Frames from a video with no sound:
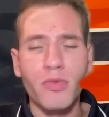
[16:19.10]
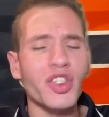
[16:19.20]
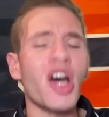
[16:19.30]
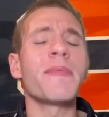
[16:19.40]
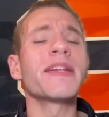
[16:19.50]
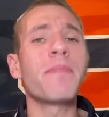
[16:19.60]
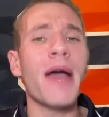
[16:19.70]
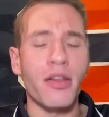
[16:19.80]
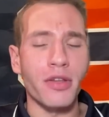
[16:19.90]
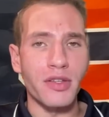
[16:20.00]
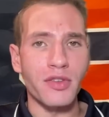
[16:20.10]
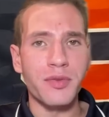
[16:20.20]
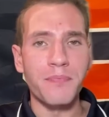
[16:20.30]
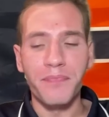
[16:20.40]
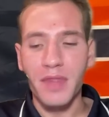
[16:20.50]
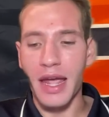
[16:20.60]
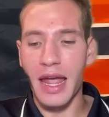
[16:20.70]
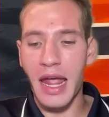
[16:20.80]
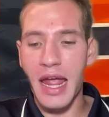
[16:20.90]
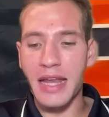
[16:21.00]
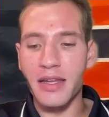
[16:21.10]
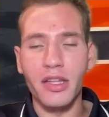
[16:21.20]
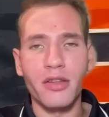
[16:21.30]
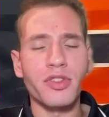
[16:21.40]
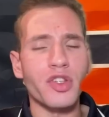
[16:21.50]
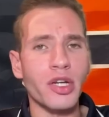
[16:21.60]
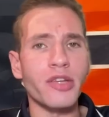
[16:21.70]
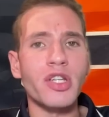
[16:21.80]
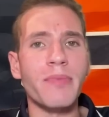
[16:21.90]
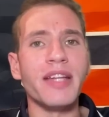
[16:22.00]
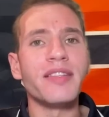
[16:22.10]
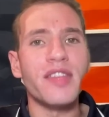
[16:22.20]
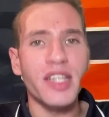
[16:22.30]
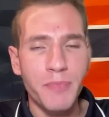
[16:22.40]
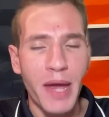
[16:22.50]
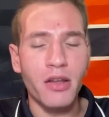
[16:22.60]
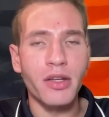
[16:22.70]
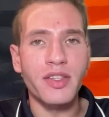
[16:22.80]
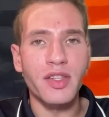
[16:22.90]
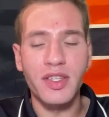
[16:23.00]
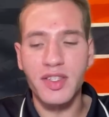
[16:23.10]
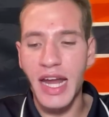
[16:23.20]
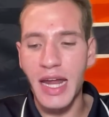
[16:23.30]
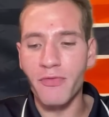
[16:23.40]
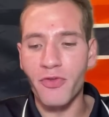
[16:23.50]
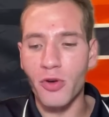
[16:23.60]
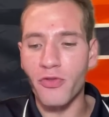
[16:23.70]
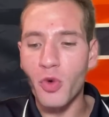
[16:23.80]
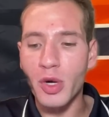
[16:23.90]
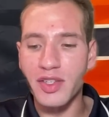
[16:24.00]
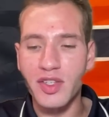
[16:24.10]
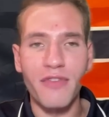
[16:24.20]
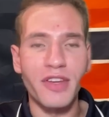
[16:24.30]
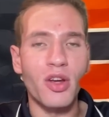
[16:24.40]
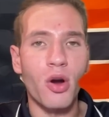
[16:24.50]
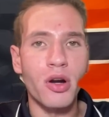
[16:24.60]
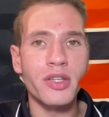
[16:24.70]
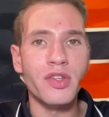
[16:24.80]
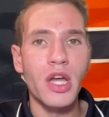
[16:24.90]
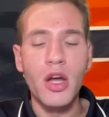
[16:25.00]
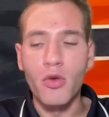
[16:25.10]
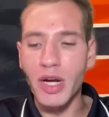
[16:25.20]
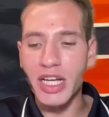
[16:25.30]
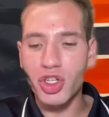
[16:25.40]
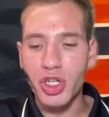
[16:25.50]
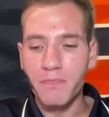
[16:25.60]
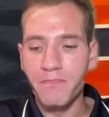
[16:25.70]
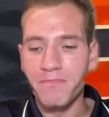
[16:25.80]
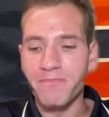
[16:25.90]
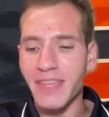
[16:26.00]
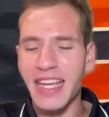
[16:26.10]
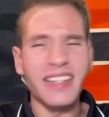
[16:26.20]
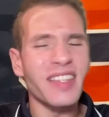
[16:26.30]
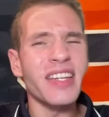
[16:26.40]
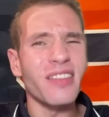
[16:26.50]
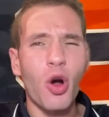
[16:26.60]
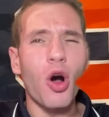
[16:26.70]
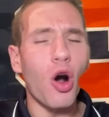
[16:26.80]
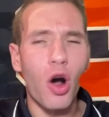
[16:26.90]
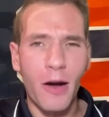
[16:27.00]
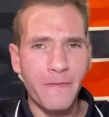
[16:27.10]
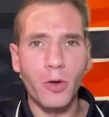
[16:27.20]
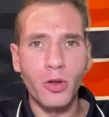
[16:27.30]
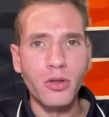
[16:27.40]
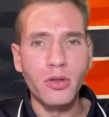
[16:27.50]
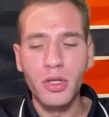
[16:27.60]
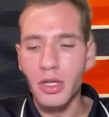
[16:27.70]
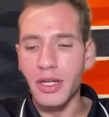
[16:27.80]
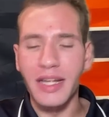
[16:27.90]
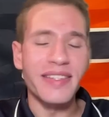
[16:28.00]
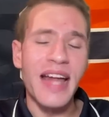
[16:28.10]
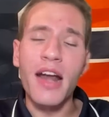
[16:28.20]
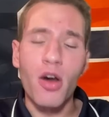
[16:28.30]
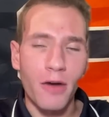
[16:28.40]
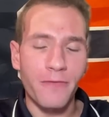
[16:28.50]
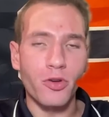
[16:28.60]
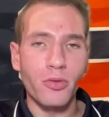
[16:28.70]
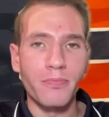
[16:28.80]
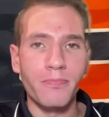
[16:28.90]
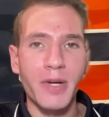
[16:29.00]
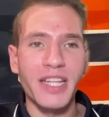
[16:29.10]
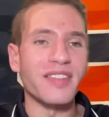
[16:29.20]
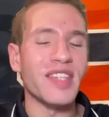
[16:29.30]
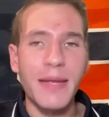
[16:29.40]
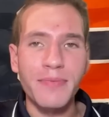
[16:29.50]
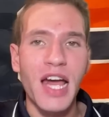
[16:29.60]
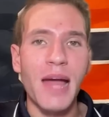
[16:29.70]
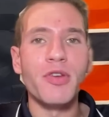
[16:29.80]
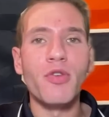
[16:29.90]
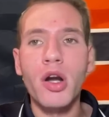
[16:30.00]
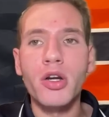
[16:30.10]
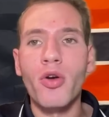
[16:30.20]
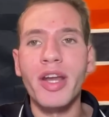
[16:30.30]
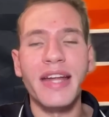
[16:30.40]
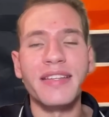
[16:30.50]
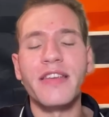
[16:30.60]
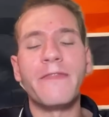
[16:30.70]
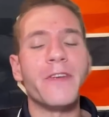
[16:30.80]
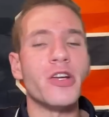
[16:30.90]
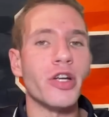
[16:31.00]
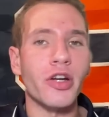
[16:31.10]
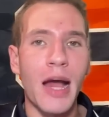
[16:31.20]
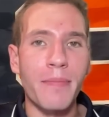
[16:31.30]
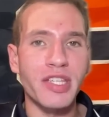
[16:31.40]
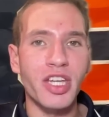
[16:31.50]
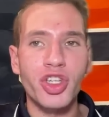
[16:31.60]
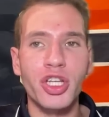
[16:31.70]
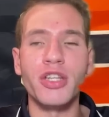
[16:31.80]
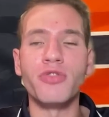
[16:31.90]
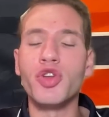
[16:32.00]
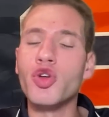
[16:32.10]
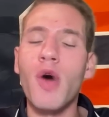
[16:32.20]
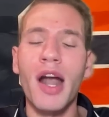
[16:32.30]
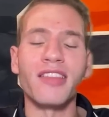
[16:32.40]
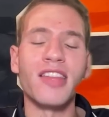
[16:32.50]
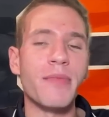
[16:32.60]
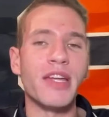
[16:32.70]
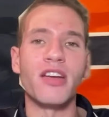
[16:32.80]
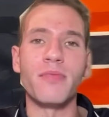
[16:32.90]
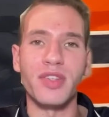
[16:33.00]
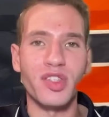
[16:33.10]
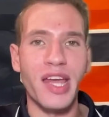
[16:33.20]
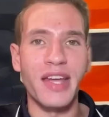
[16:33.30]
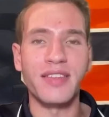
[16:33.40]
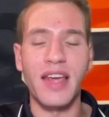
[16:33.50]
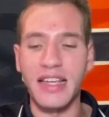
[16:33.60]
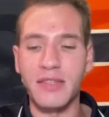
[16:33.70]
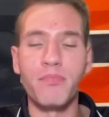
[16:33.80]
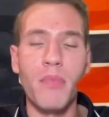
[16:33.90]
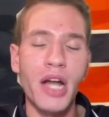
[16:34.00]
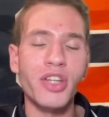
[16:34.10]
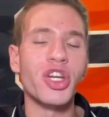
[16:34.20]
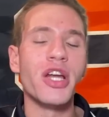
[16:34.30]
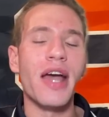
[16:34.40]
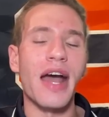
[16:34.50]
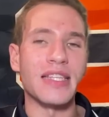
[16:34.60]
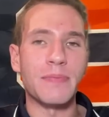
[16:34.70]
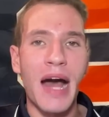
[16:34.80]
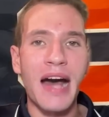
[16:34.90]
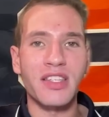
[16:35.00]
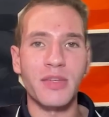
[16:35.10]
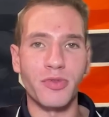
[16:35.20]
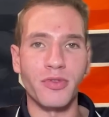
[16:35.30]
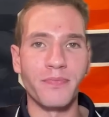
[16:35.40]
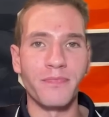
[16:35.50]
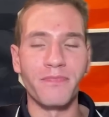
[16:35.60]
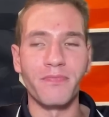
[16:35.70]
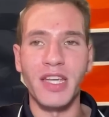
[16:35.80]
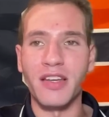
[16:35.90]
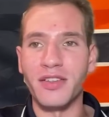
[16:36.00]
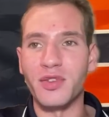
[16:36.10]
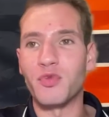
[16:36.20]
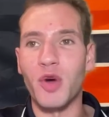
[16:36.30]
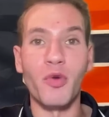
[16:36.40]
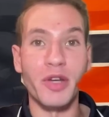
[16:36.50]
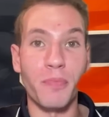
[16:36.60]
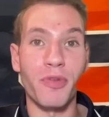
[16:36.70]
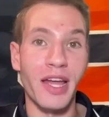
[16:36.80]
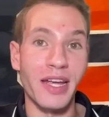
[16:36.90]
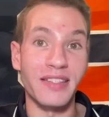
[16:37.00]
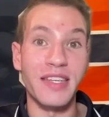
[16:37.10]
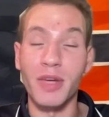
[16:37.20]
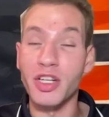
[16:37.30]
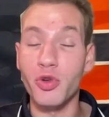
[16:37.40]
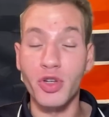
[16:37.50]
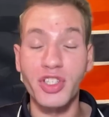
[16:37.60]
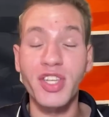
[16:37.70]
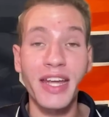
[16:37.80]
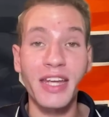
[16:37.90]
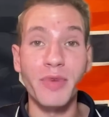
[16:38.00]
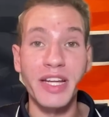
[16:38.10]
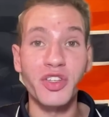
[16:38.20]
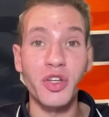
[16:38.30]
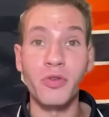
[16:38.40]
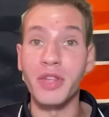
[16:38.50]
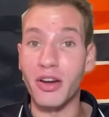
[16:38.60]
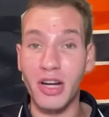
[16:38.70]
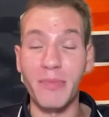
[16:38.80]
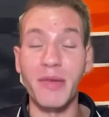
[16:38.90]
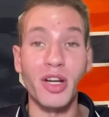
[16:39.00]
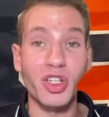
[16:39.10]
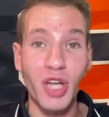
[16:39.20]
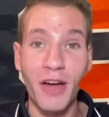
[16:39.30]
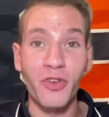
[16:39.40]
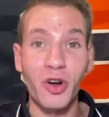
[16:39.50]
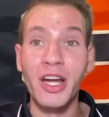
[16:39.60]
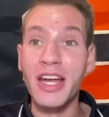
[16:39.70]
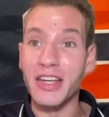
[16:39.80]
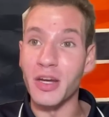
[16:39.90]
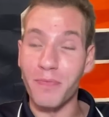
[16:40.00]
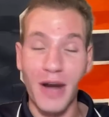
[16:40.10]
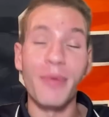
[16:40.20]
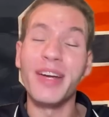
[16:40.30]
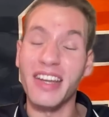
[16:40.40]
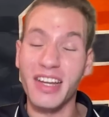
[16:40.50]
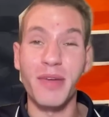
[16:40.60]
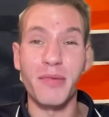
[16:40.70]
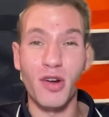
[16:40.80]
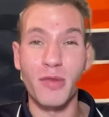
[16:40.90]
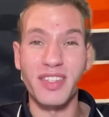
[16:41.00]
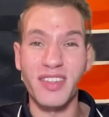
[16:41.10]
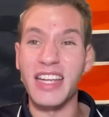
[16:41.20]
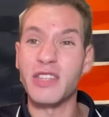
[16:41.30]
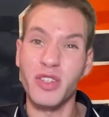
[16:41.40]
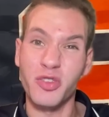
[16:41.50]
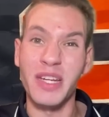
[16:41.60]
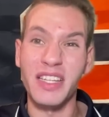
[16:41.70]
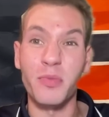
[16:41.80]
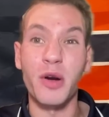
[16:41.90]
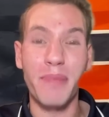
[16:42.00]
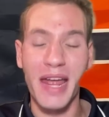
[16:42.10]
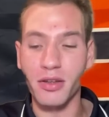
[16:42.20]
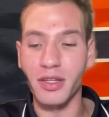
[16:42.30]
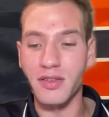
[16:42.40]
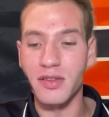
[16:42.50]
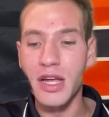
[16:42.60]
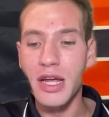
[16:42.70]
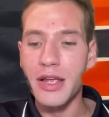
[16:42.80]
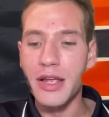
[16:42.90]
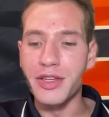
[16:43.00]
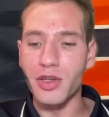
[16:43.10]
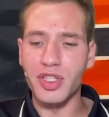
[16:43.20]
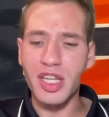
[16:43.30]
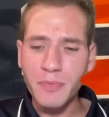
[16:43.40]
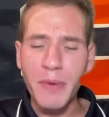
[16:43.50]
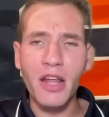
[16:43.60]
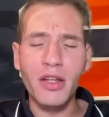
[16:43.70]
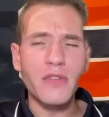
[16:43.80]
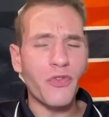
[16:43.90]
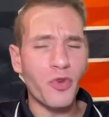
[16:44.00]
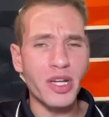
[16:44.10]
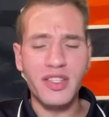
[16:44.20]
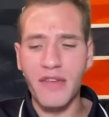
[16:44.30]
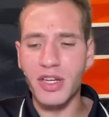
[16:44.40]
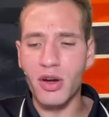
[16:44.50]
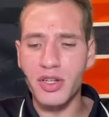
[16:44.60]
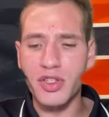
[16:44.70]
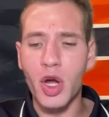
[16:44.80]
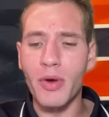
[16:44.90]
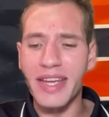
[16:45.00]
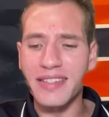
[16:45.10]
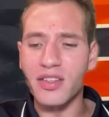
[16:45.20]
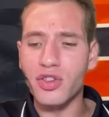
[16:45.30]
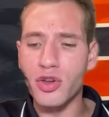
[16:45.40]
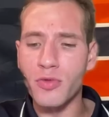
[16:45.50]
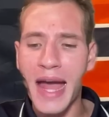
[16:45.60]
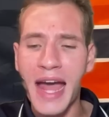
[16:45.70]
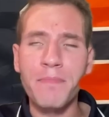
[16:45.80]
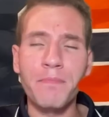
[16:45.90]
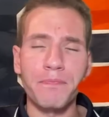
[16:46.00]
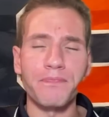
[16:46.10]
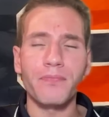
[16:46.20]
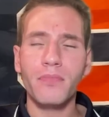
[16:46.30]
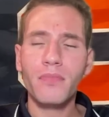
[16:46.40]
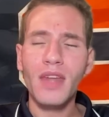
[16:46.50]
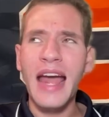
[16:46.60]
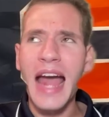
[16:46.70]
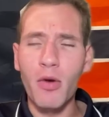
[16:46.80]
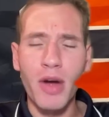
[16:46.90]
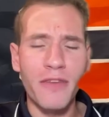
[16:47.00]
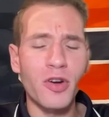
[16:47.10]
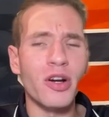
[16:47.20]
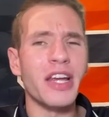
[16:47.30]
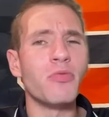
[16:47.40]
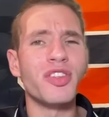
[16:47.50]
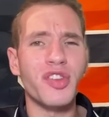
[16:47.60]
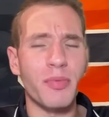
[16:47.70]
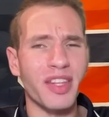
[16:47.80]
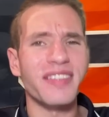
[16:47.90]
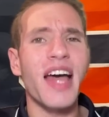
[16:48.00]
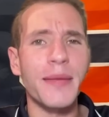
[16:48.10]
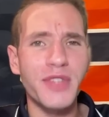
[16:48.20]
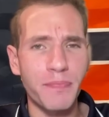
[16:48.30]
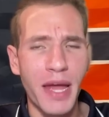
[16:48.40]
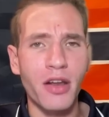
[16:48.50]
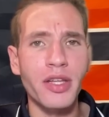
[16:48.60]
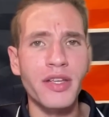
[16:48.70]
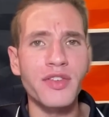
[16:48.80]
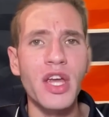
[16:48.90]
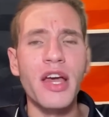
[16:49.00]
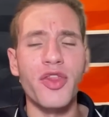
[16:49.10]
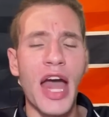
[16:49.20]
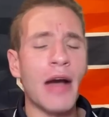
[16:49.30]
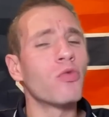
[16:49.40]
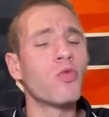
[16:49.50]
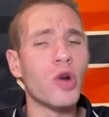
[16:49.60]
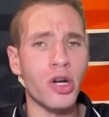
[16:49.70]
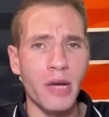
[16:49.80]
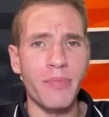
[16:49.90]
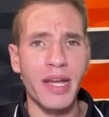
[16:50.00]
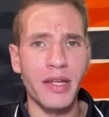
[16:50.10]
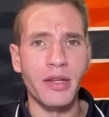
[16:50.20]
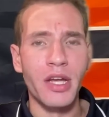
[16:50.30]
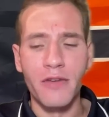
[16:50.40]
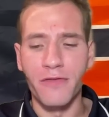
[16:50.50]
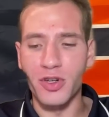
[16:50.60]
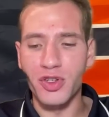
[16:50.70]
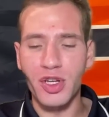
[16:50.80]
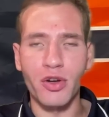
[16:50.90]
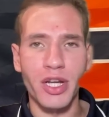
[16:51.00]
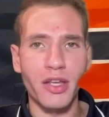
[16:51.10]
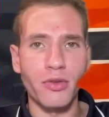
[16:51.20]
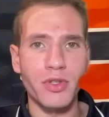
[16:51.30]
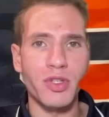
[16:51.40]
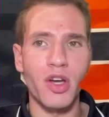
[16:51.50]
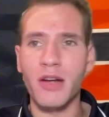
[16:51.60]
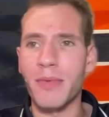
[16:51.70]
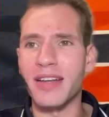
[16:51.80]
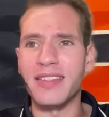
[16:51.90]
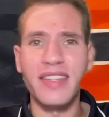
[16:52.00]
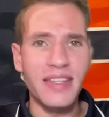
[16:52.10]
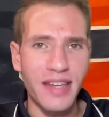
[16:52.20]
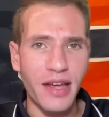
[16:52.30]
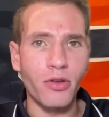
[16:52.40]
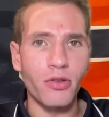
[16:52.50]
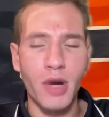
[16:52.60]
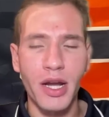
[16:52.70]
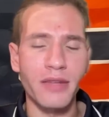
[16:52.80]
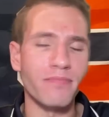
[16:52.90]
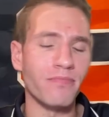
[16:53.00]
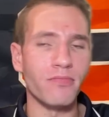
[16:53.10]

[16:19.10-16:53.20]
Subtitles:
talk about the penalties. And Syracuse committed 6 penalties in this game for 47 yards, which isn't awful. It's not awful. But at the same time, you are going against inferior competition. You do want to limit your mistakes as much as possible because, well, when you're playing a team like Georgia Tech in week 2, they are going to be much tougher. You're probably going to commit more mistakes, which means more penalties. So 6 penalties for 47 yards, though, isn't too bad. However, it was some of the types of penalties that were committed for Syracuse. We talk about detail, right?